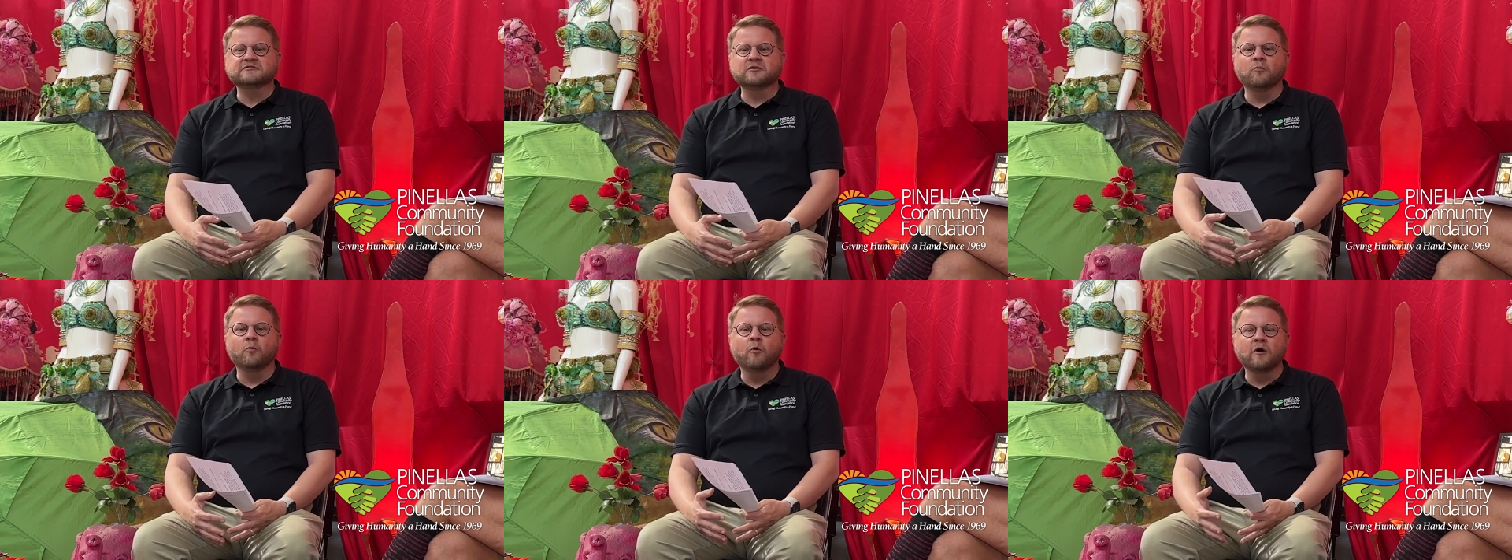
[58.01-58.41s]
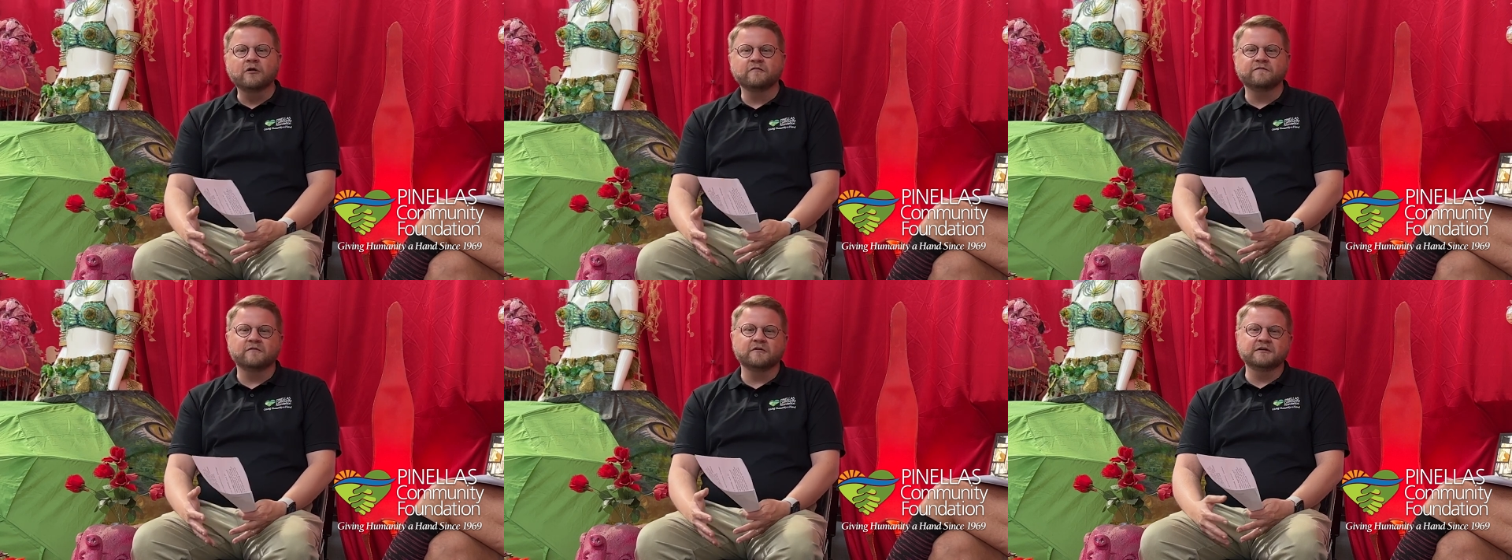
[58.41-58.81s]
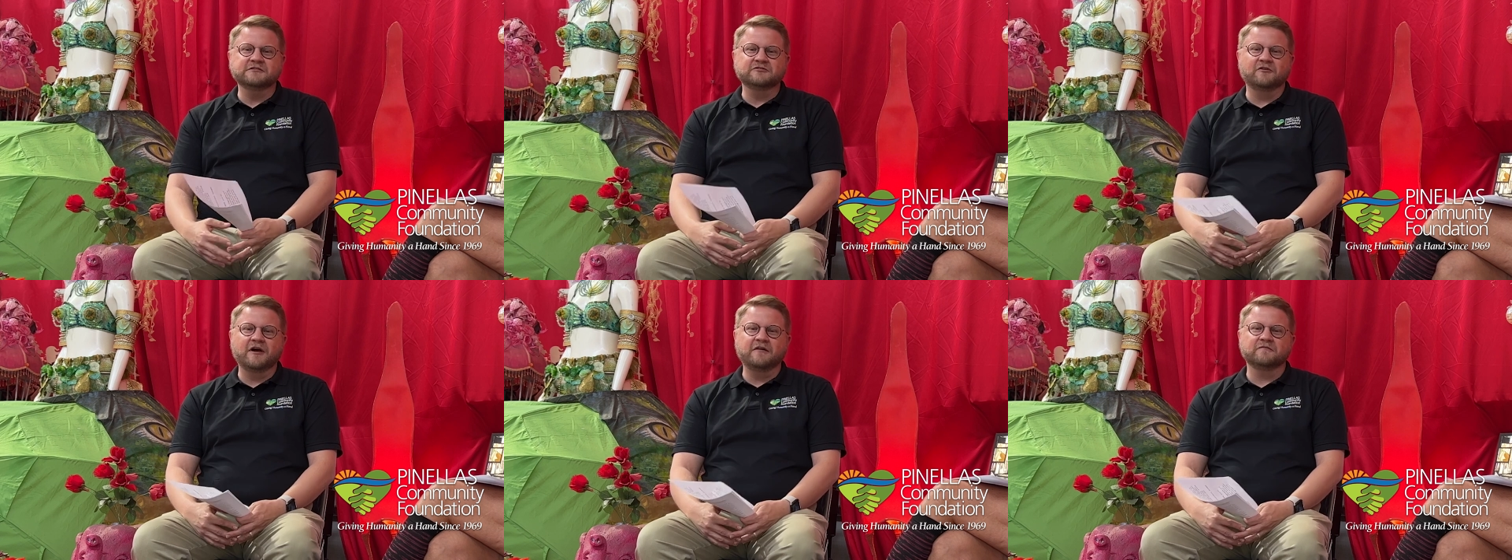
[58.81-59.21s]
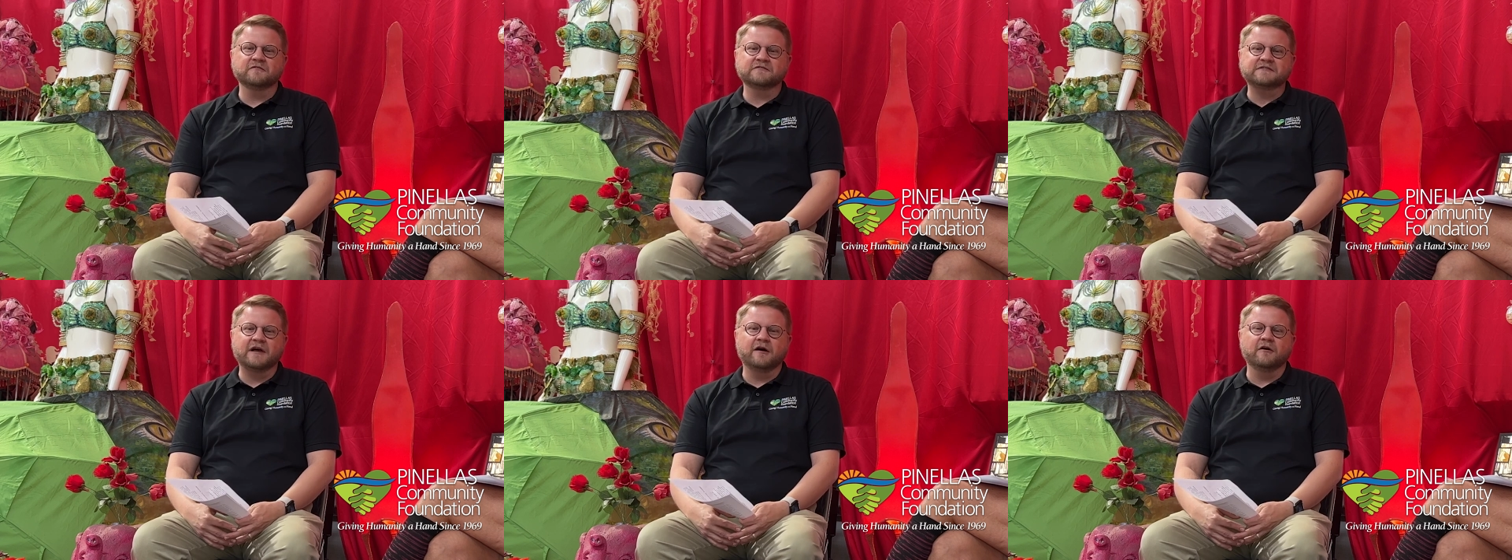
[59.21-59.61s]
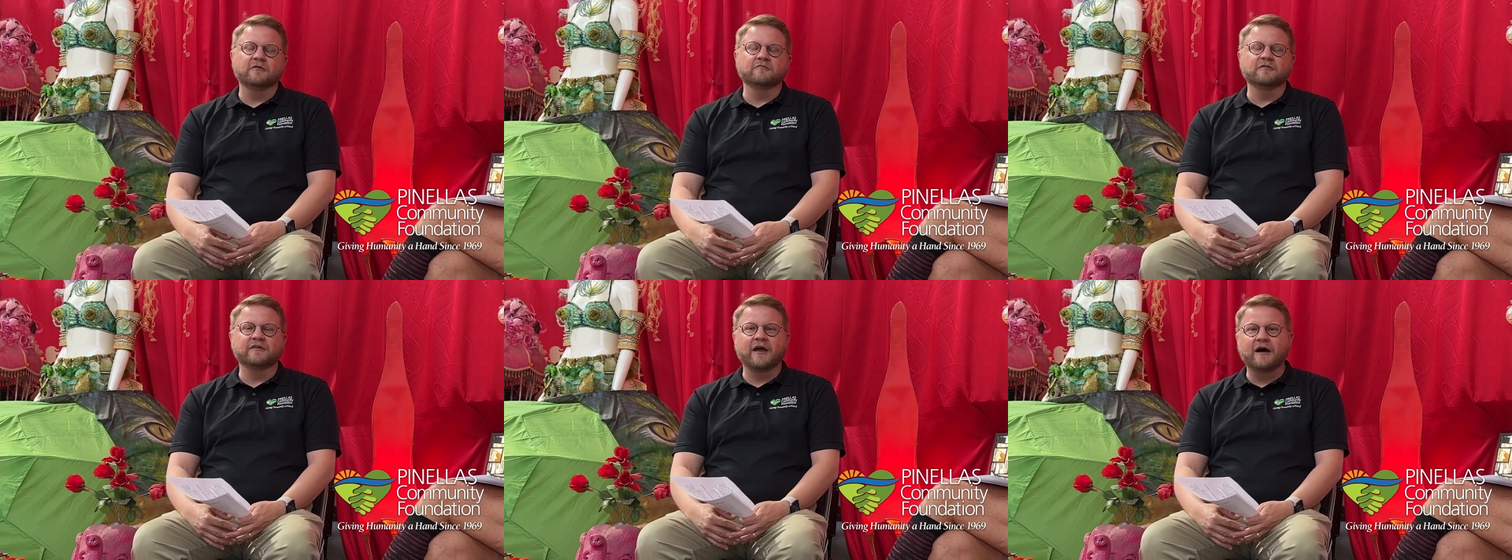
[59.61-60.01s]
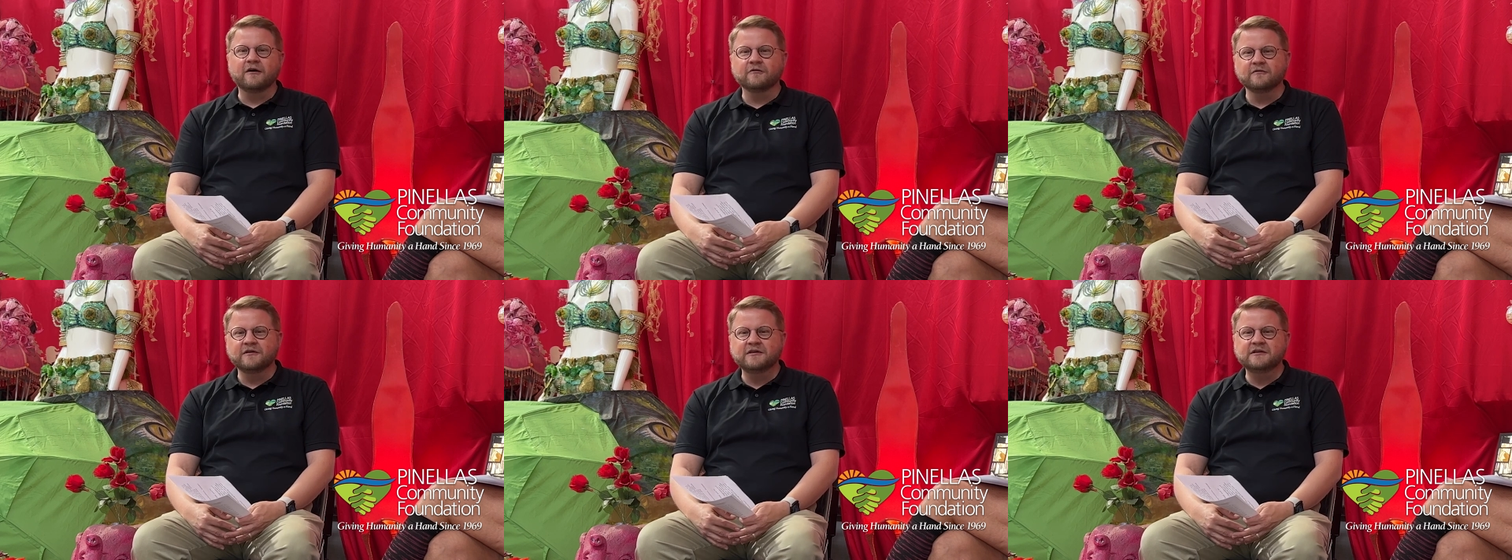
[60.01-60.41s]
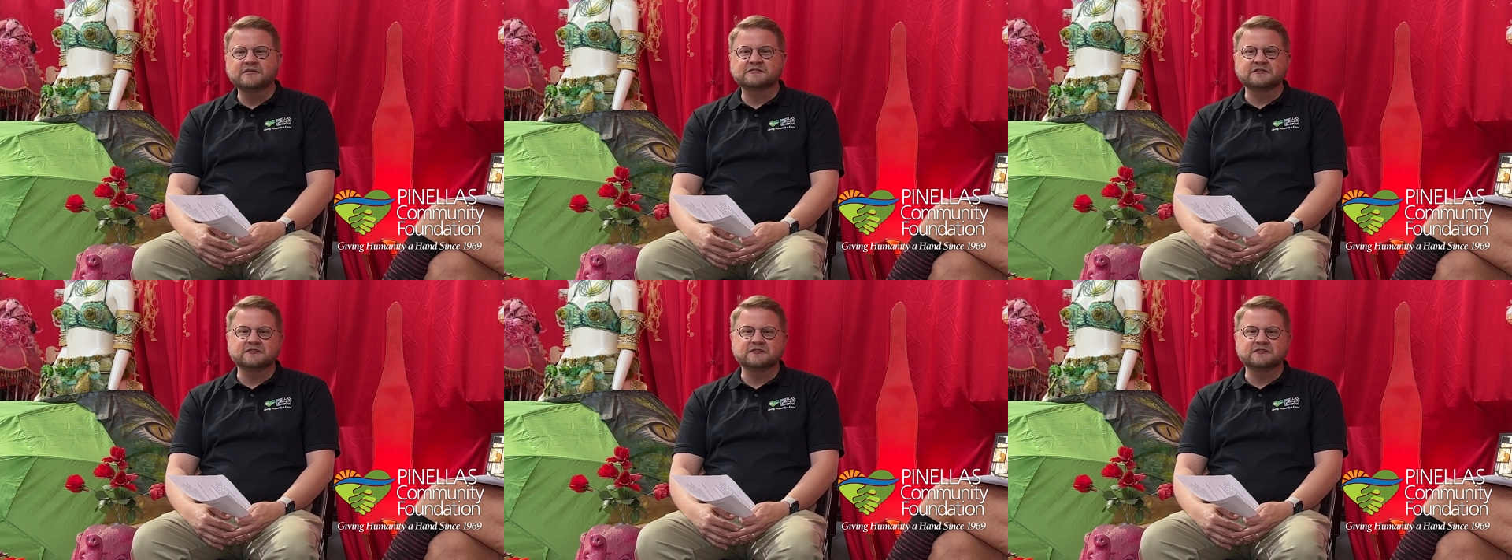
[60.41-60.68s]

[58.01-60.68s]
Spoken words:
a wonderful and delightful town with galleries